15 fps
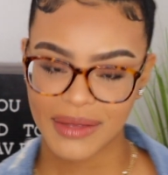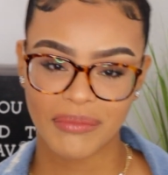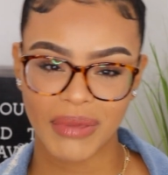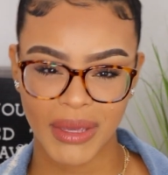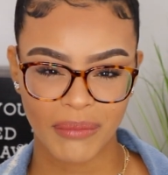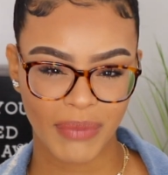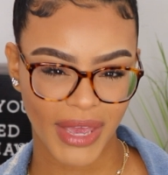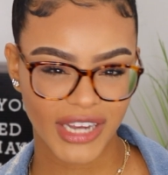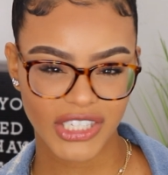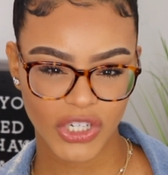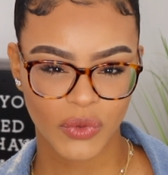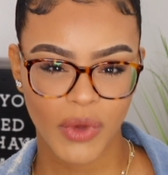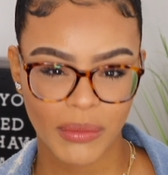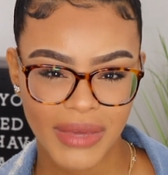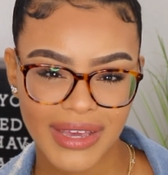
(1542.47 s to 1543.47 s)
being
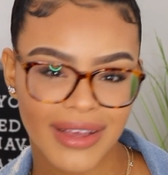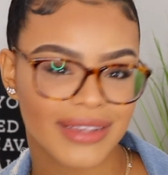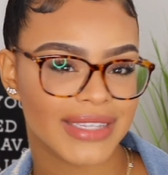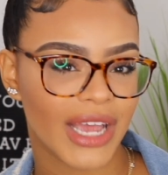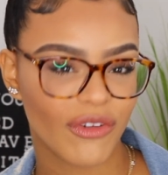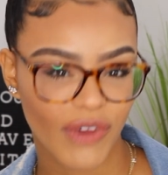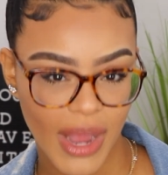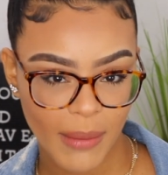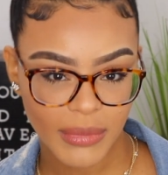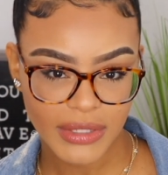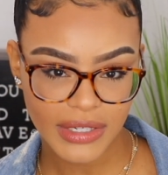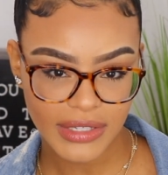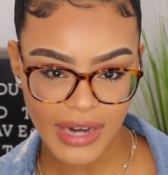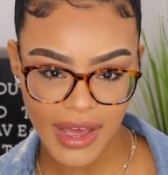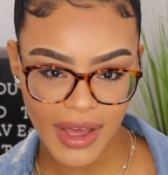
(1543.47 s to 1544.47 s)
patient with me because I ramble
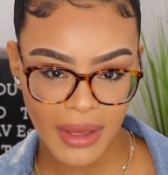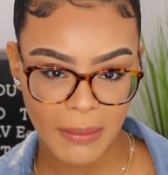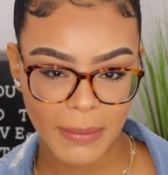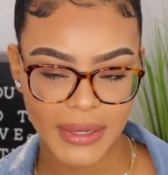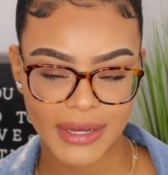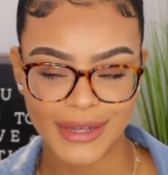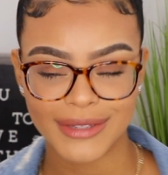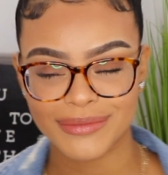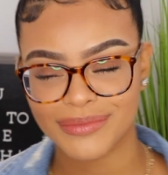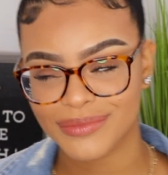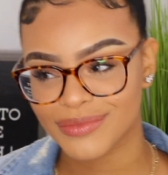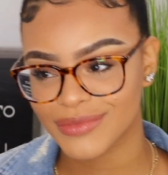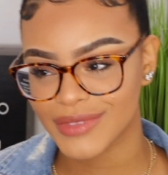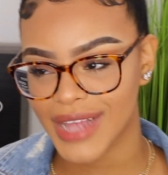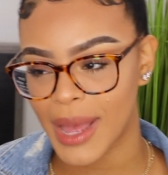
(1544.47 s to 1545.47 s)
a lot, but
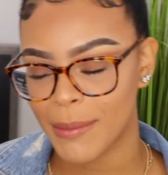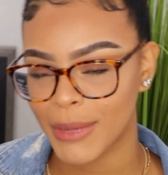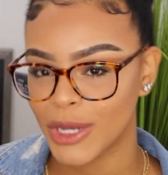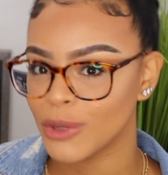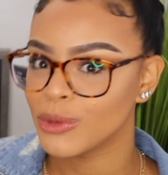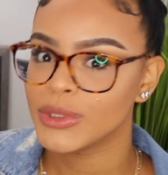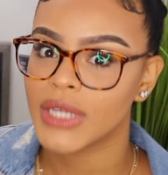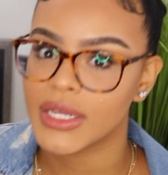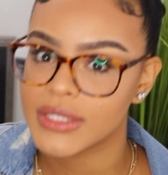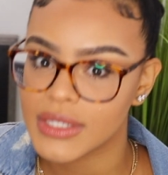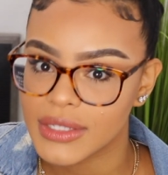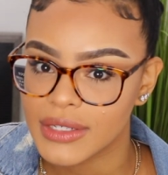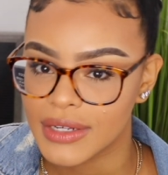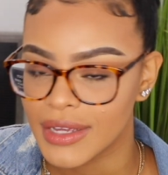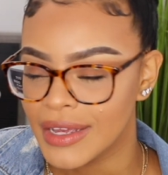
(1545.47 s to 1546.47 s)
I mean, who
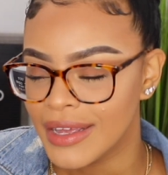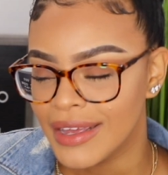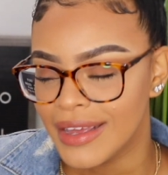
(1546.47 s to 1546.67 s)
doesn't?